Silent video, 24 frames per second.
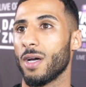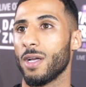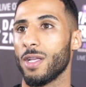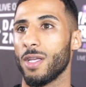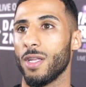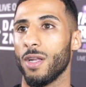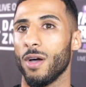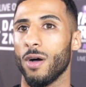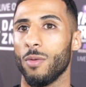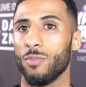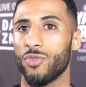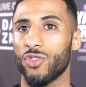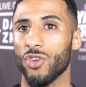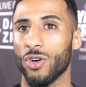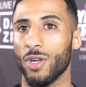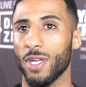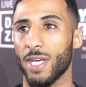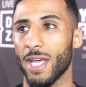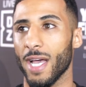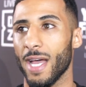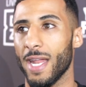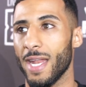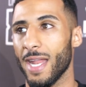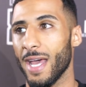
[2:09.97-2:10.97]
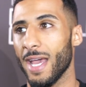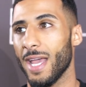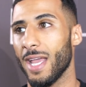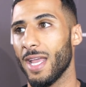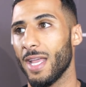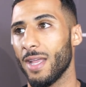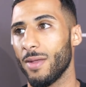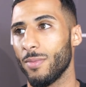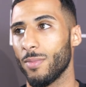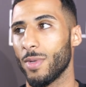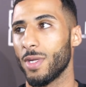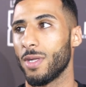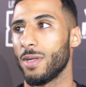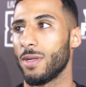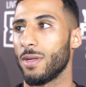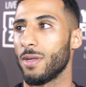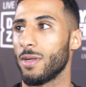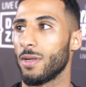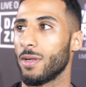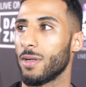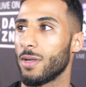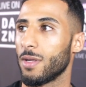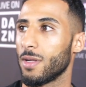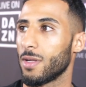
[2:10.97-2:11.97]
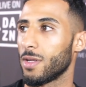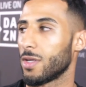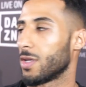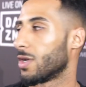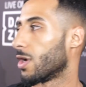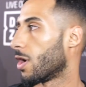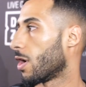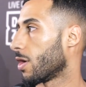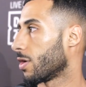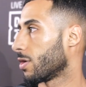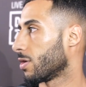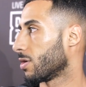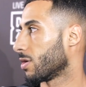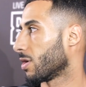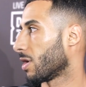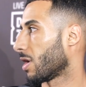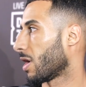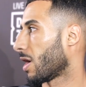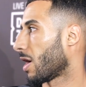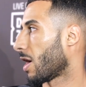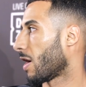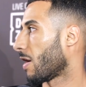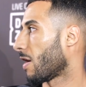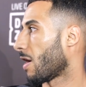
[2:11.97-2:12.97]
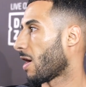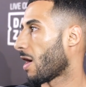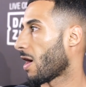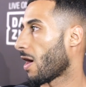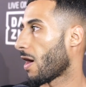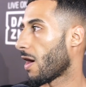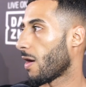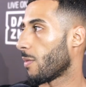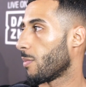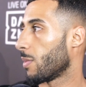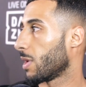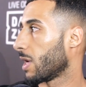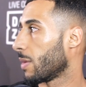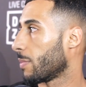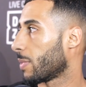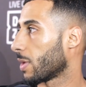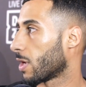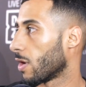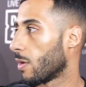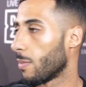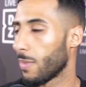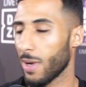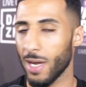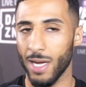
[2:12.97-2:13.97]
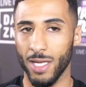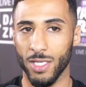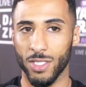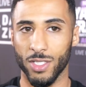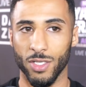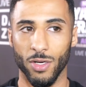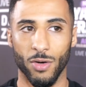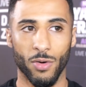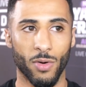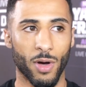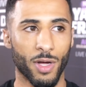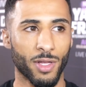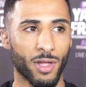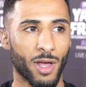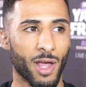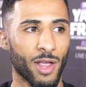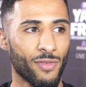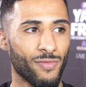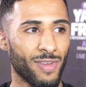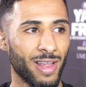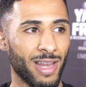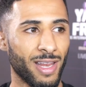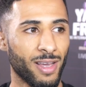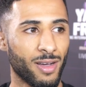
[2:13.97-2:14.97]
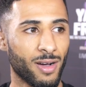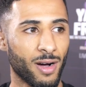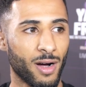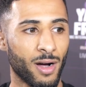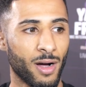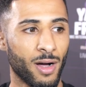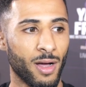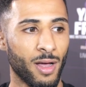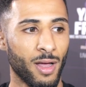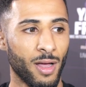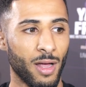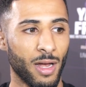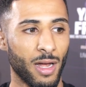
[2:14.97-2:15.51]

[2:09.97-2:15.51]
you know I'm trying to get a name and you know I, am Olympic gold medalist, so I ain't really gotta